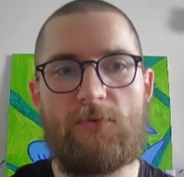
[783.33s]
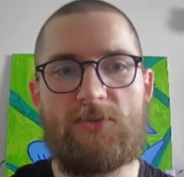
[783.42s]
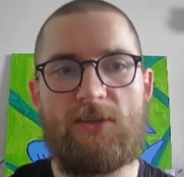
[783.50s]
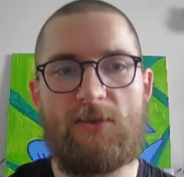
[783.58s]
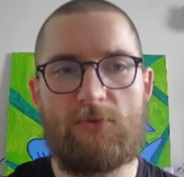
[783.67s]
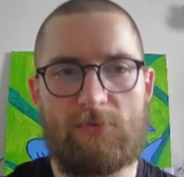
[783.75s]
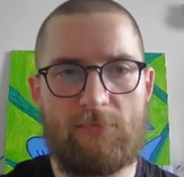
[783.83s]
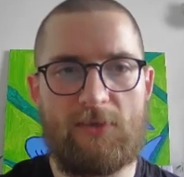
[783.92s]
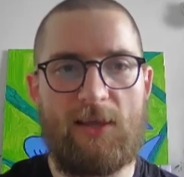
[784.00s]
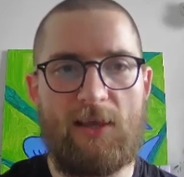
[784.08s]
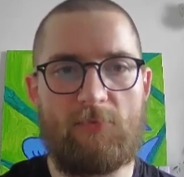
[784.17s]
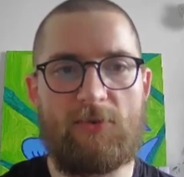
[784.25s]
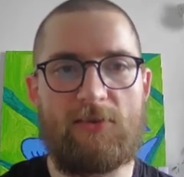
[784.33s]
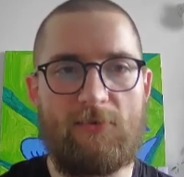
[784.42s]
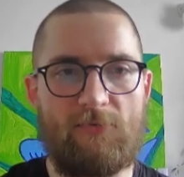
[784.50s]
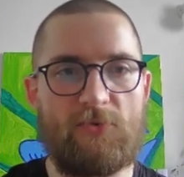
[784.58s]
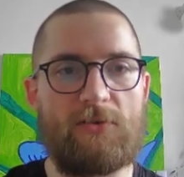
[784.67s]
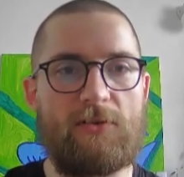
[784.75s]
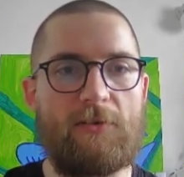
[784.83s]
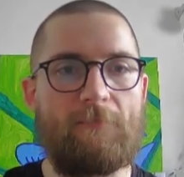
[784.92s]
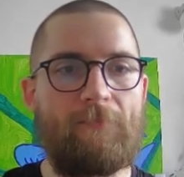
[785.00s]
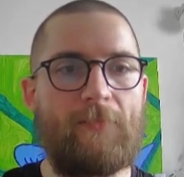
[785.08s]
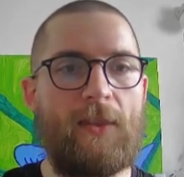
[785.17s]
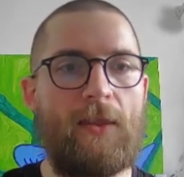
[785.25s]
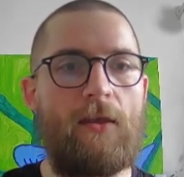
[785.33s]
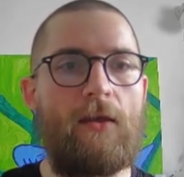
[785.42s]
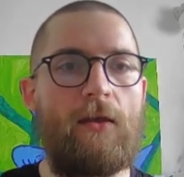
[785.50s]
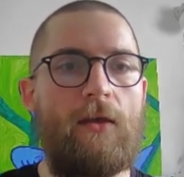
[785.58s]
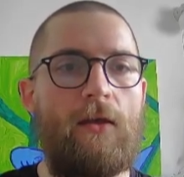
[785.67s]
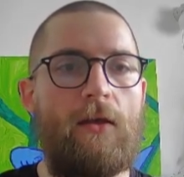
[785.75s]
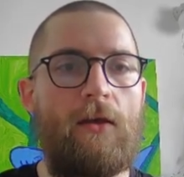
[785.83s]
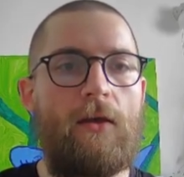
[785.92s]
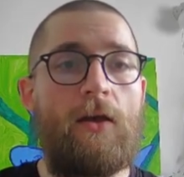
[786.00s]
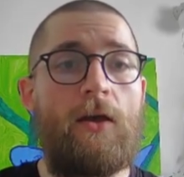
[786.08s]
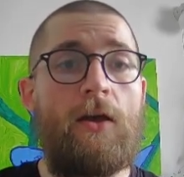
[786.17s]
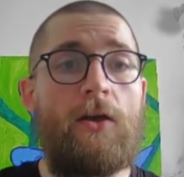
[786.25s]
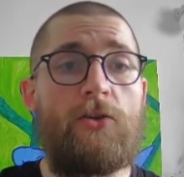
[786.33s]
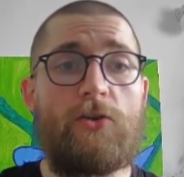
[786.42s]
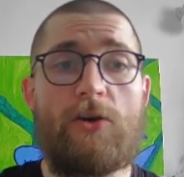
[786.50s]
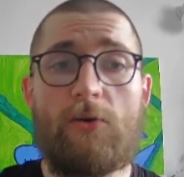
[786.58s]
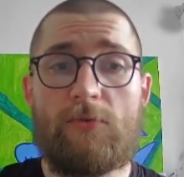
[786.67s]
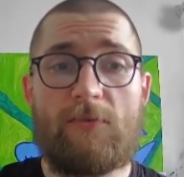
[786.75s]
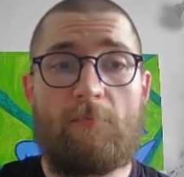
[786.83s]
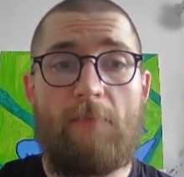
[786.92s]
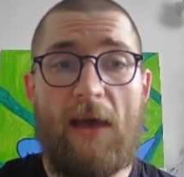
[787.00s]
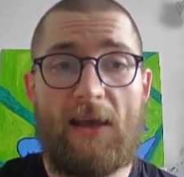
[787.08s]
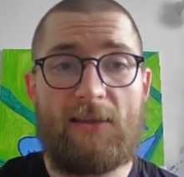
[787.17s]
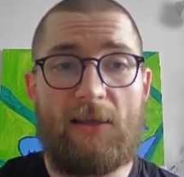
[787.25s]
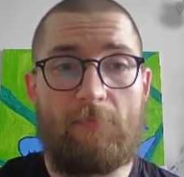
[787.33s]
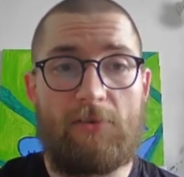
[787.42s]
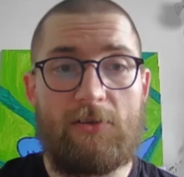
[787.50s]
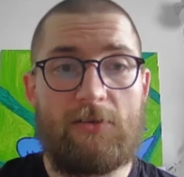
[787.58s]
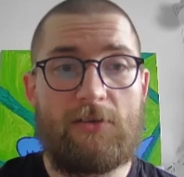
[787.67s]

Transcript: they will be named differently. You go to the back template,